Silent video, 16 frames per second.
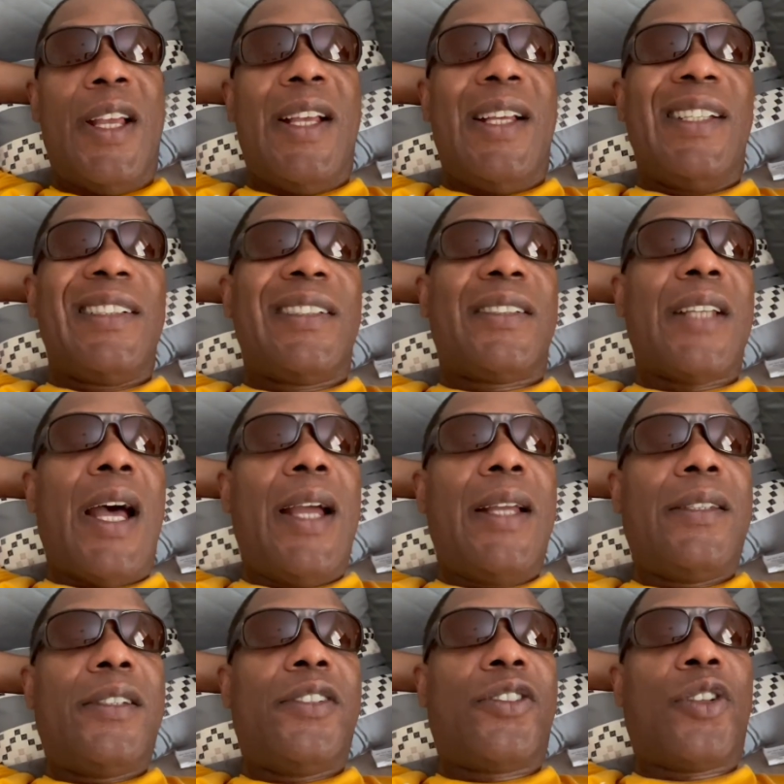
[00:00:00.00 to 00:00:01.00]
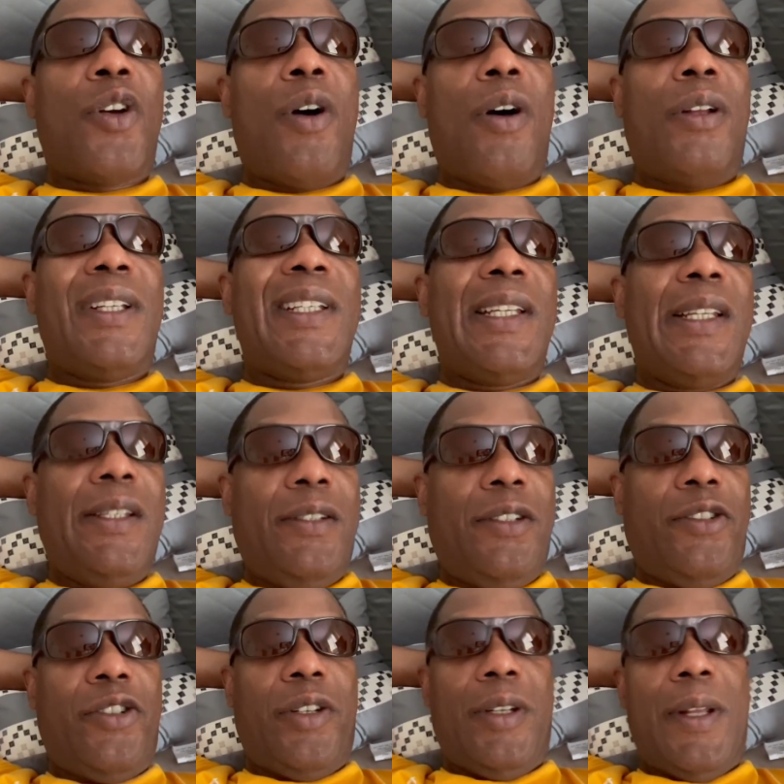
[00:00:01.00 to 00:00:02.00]
Scientists call it
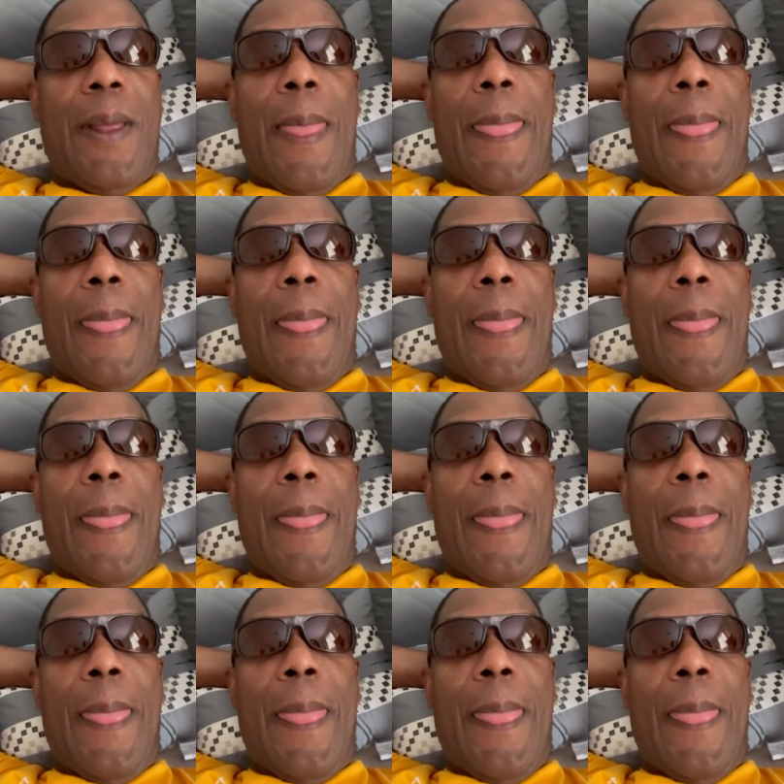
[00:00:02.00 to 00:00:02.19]
energy.